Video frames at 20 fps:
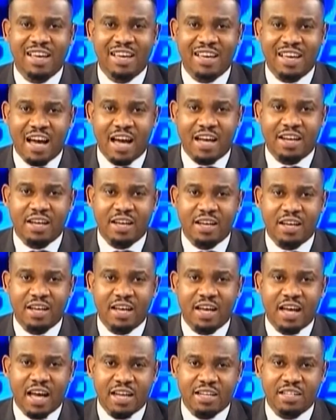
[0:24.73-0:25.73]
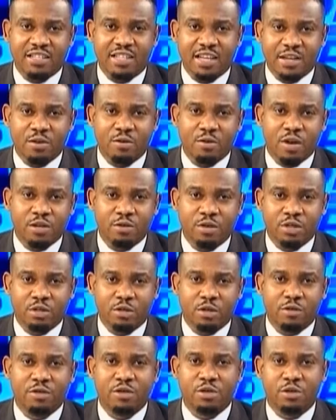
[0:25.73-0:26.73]
Ghana, at the second
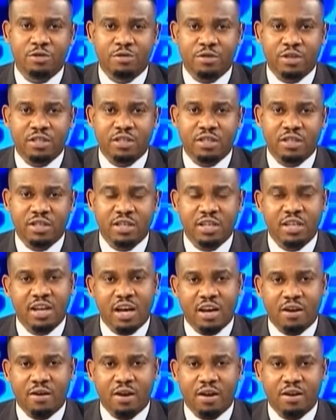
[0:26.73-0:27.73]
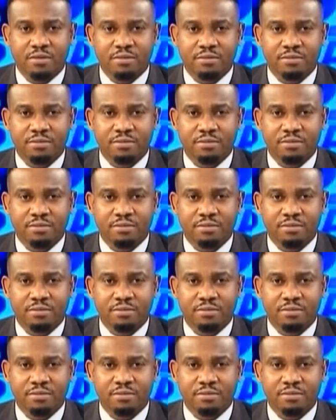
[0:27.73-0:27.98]
graduation of the university in Accra.